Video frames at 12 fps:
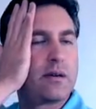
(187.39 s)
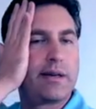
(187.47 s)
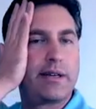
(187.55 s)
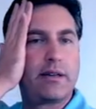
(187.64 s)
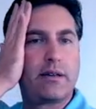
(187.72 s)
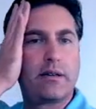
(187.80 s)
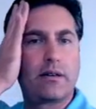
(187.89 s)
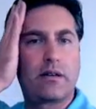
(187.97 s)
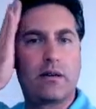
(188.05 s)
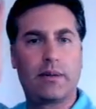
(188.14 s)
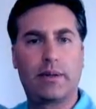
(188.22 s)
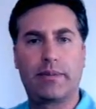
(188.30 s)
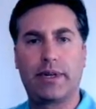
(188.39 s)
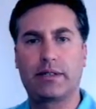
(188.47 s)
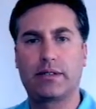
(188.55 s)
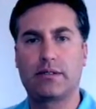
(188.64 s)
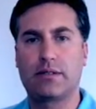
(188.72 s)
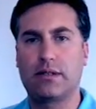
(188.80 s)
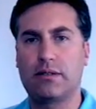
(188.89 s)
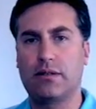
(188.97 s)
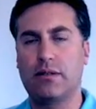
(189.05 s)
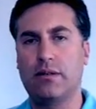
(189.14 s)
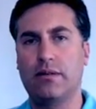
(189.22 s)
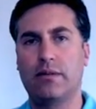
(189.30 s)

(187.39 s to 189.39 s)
And coming back to center.